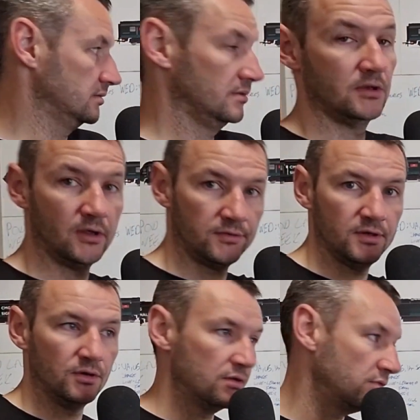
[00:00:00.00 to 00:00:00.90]
nothing on
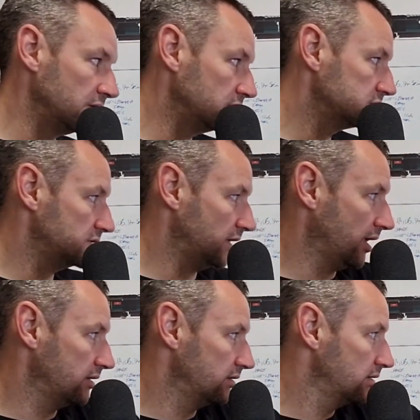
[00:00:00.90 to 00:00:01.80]
the rails
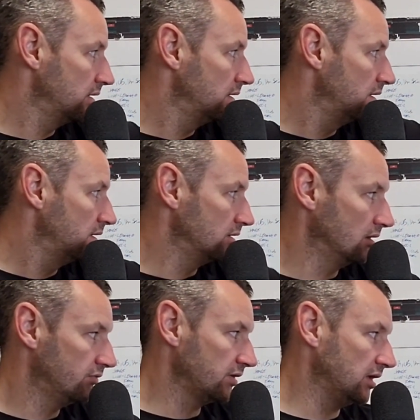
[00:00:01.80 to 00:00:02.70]
and none of the
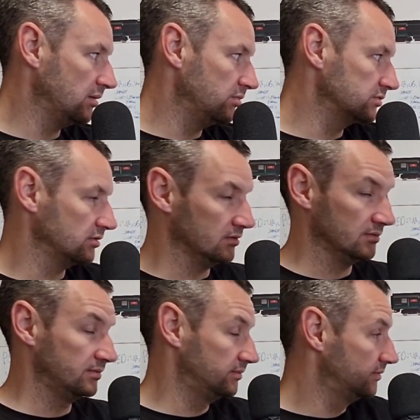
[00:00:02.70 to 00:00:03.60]
cables, or
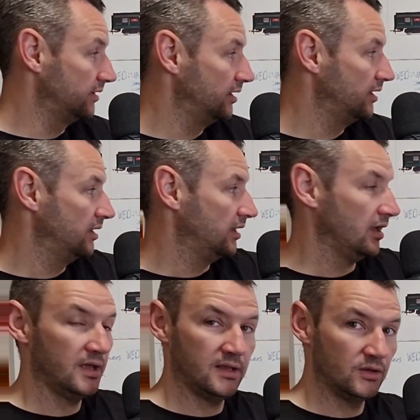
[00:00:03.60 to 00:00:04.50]

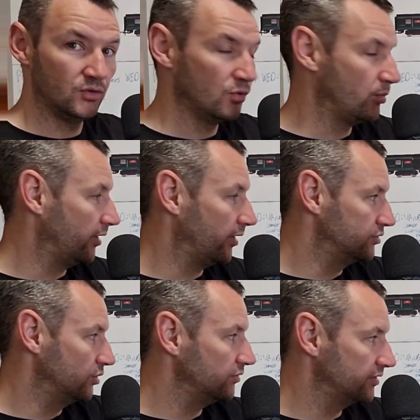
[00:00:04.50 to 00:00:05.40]
at no point two
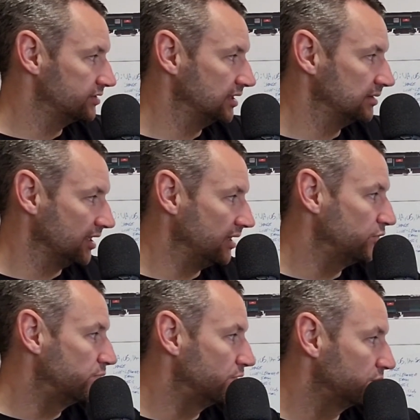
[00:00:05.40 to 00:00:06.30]
of the same cable
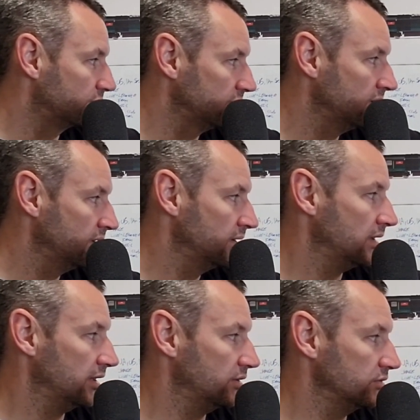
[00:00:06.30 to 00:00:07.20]
broken, and
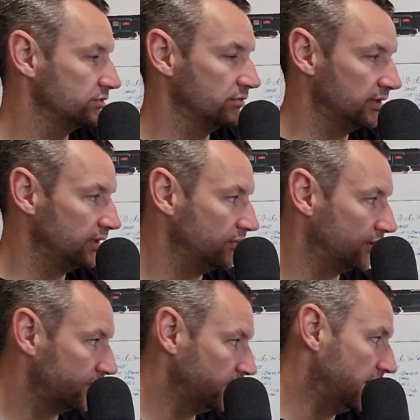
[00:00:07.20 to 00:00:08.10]
also the relay
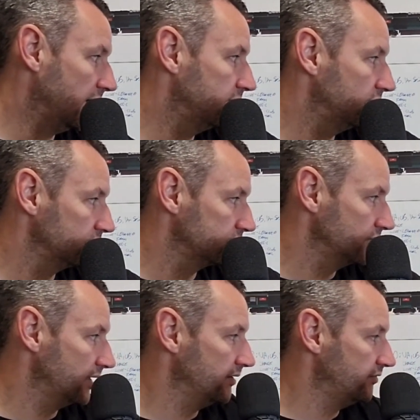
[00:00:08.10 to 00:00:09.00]
working, and also
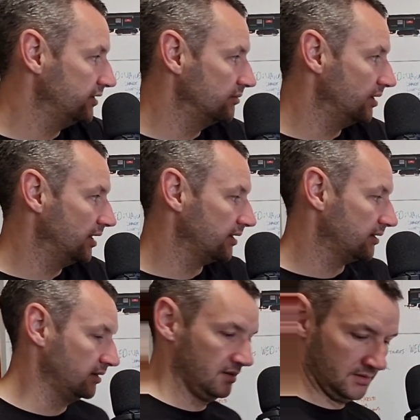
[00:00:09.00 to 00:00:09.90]
that feeding back
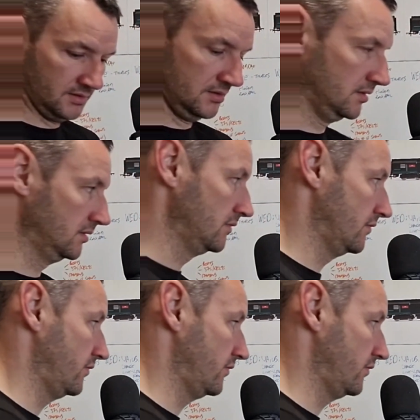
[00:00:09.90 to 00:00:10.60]
from